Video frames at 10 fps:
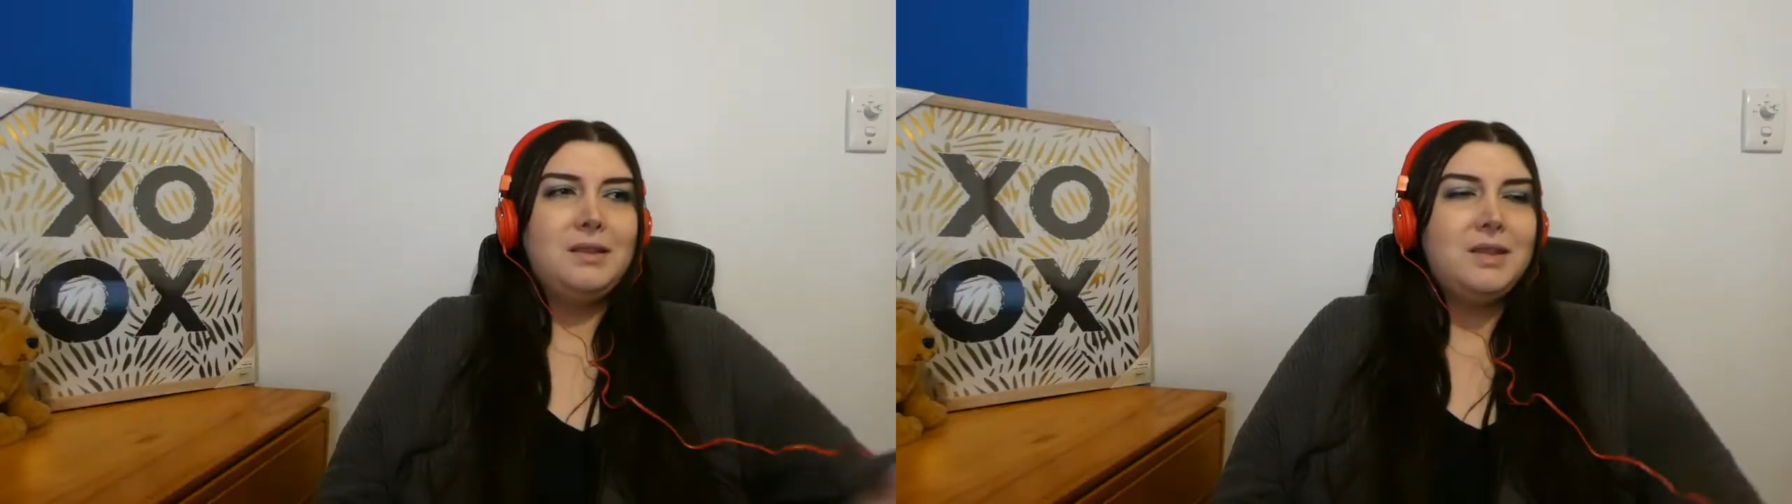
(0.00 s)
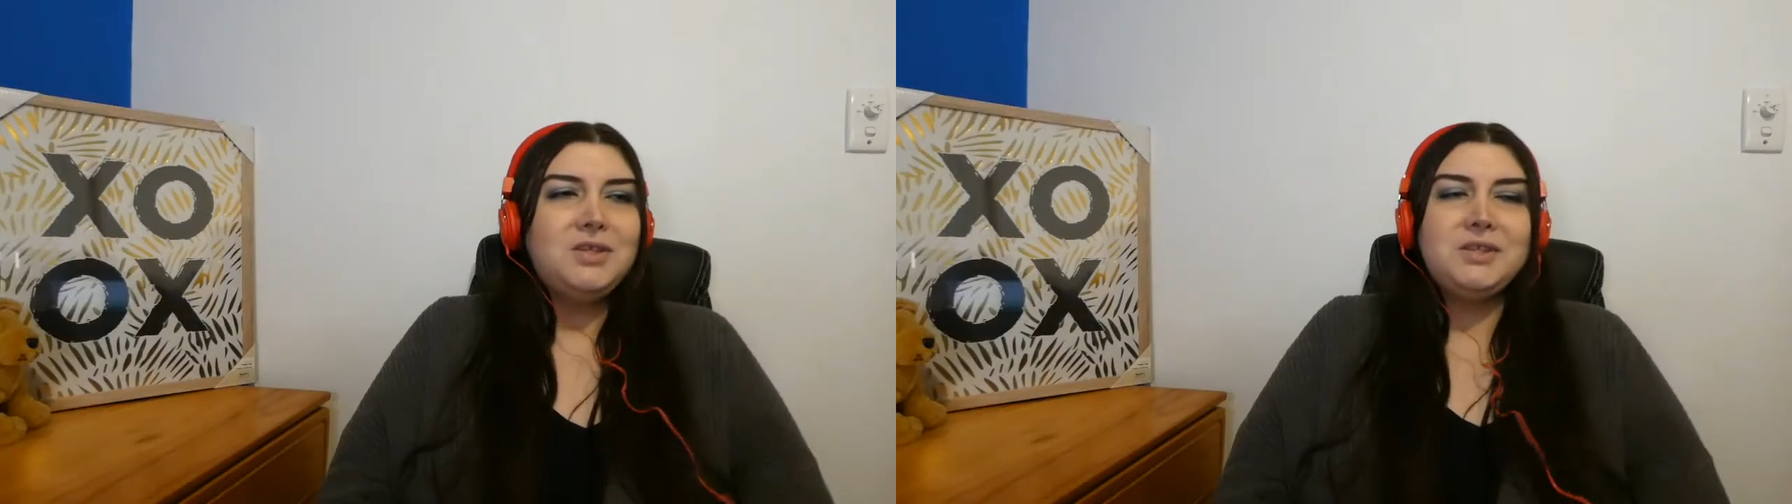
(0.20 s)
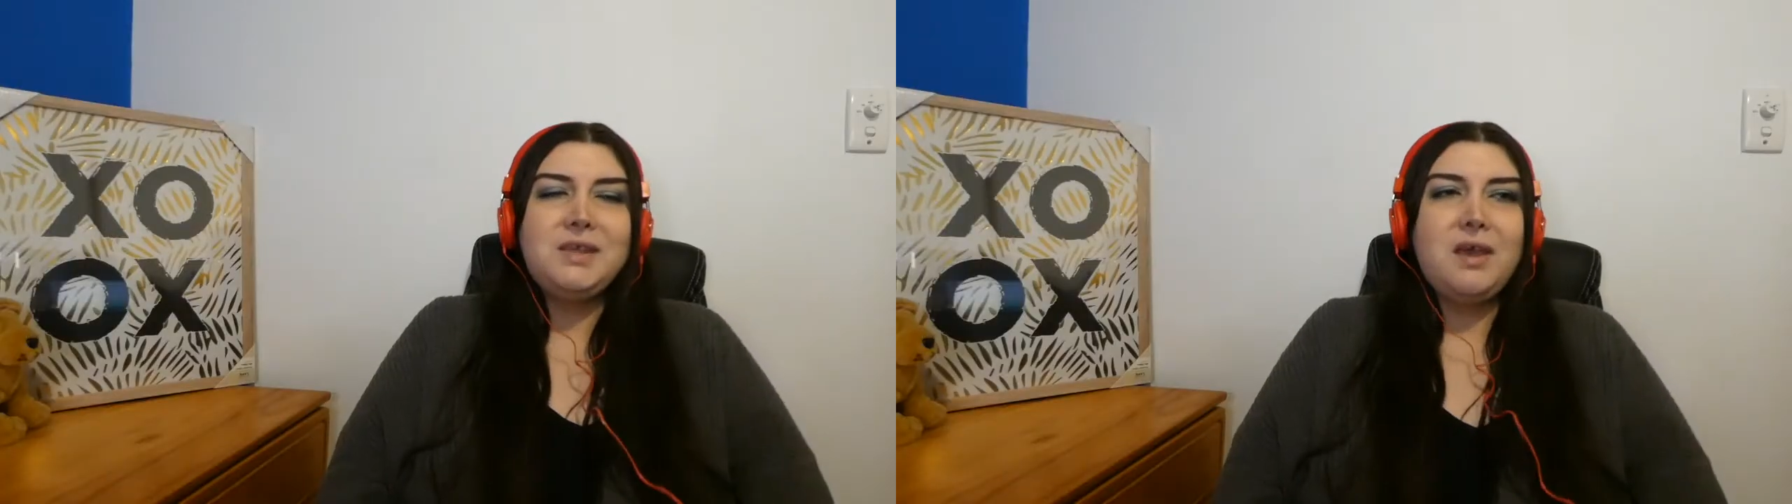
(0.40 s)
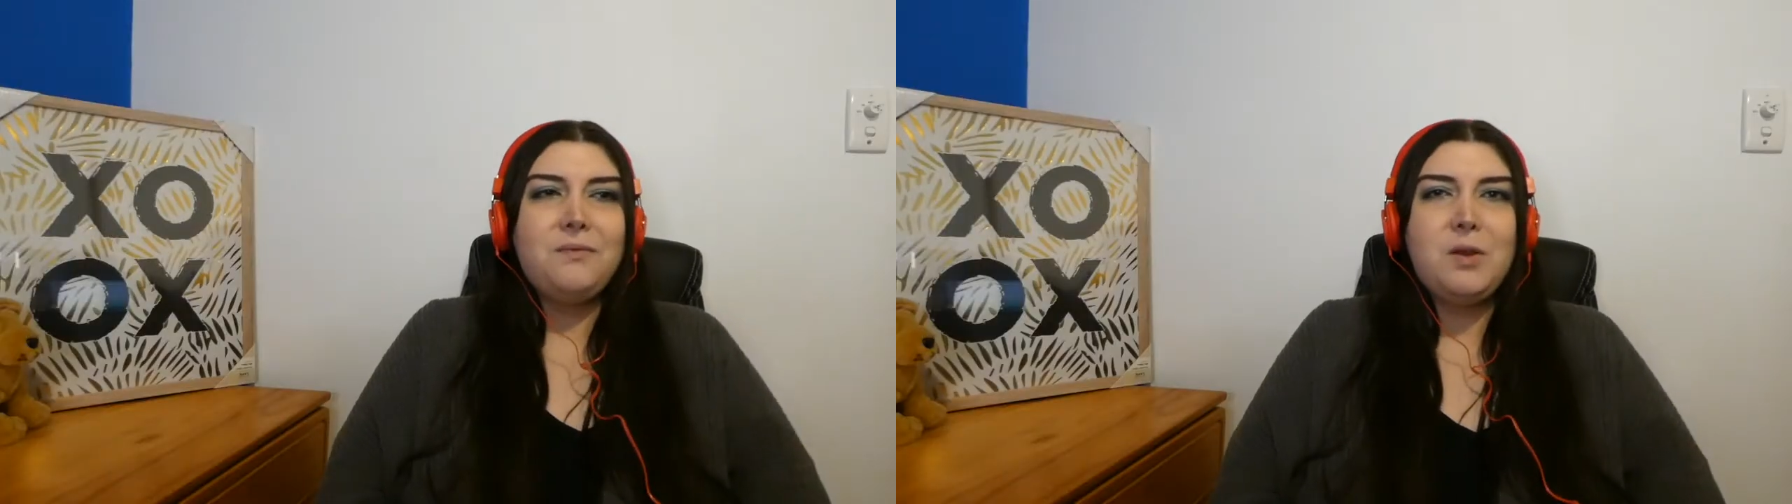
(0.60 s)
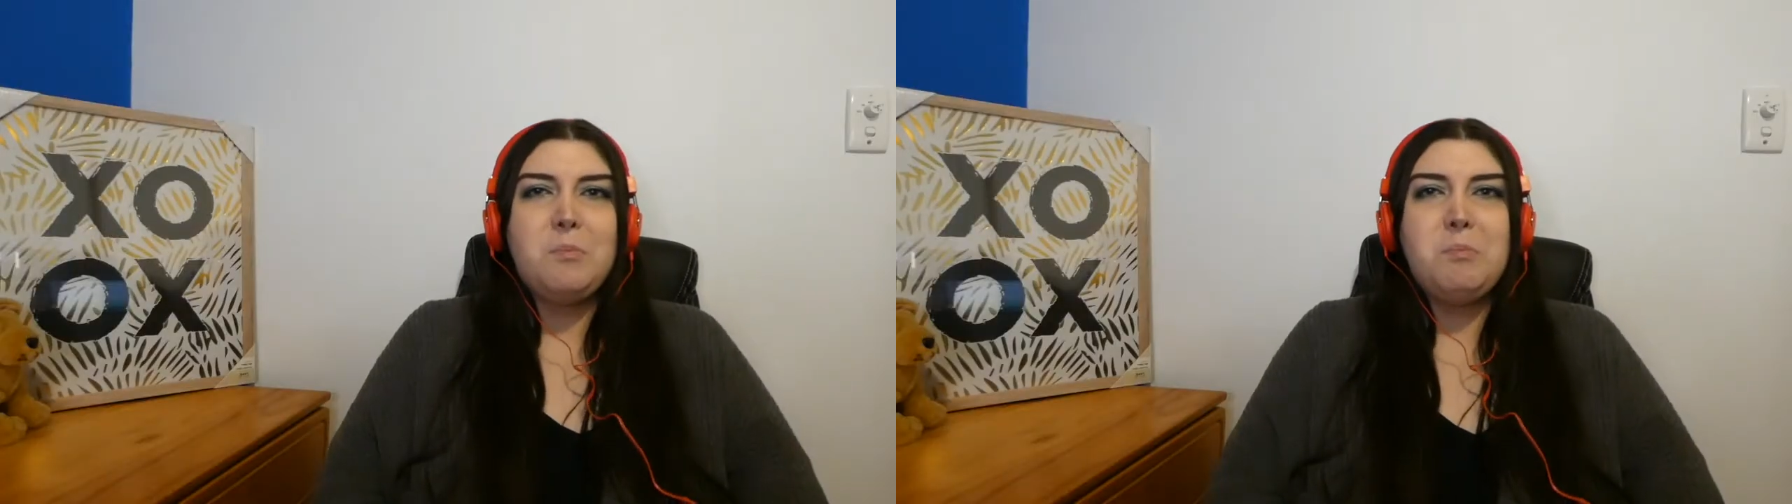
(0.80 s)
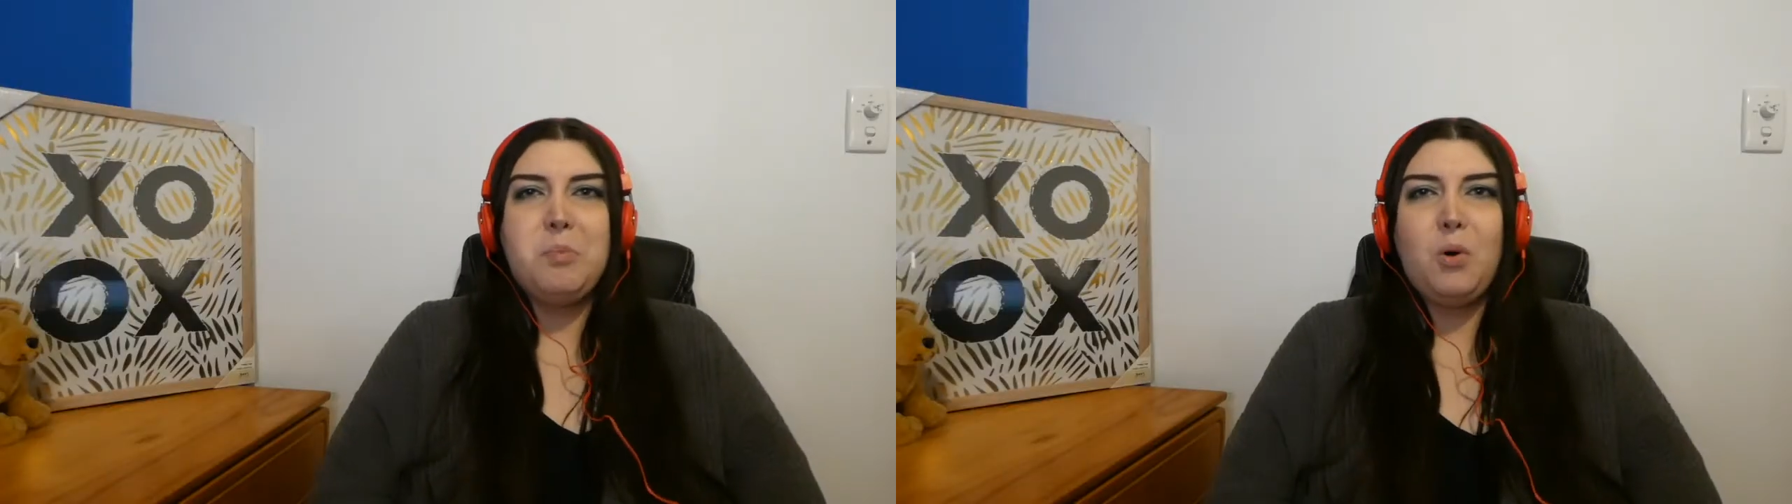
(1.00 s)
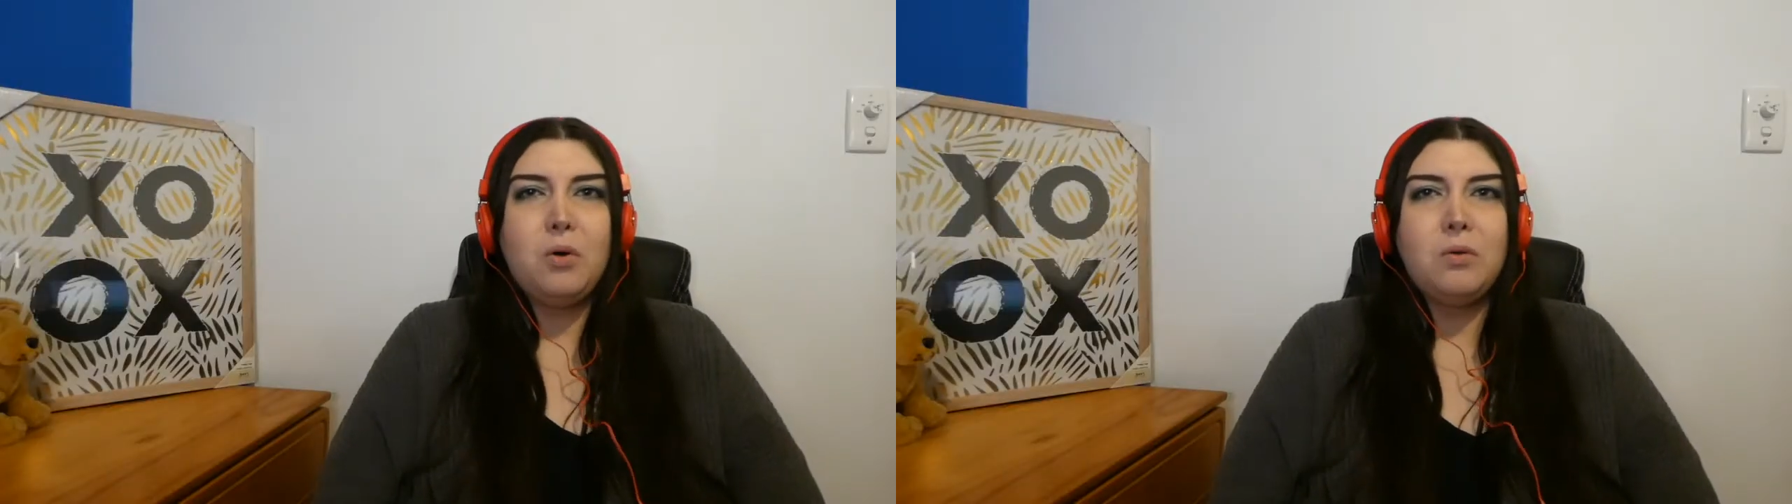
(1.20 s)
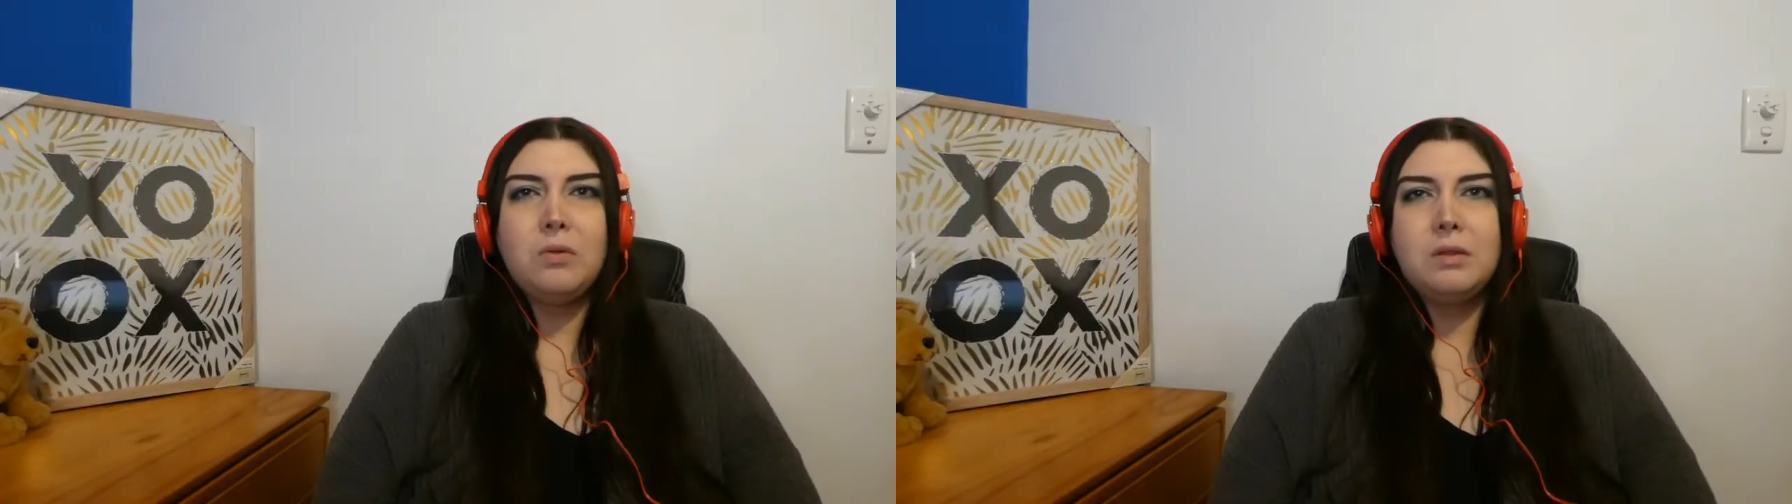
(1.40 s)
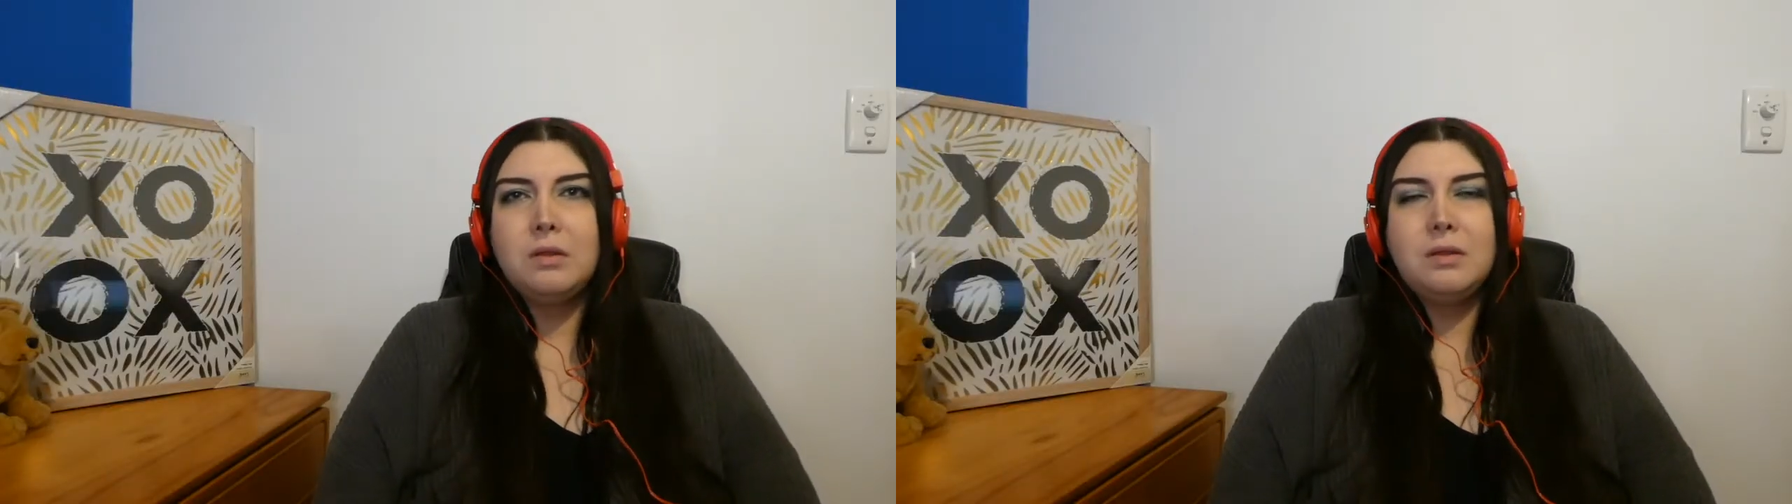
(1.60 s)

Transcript: They're just having a ball.